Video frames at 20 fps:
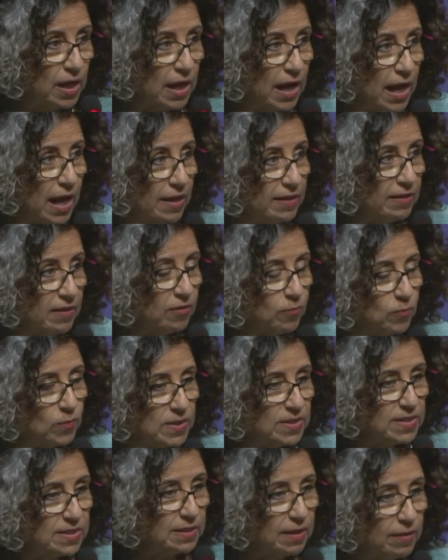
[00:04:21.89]
And it
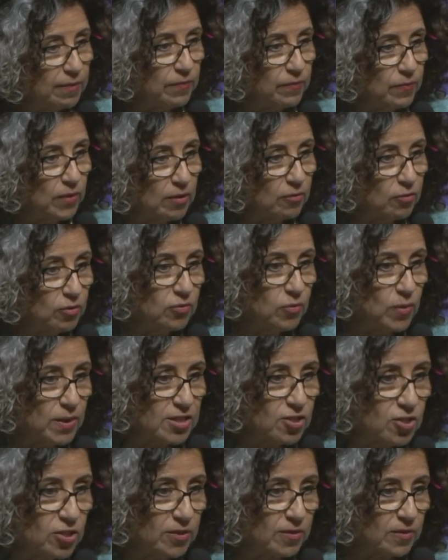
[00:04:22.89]
was a, a good
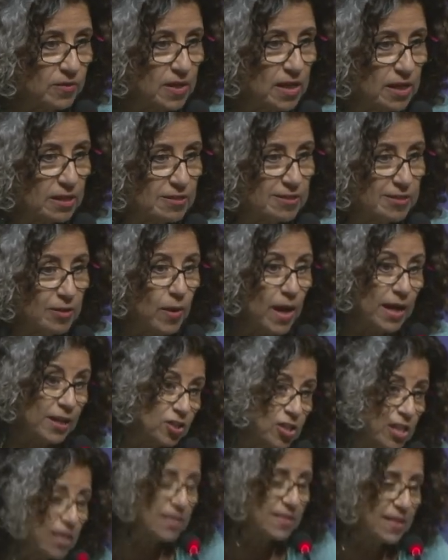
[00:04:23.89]
question. And so
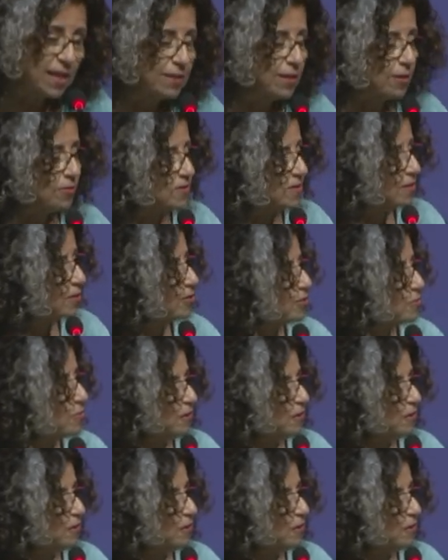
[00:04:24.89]
actually I sat down, started my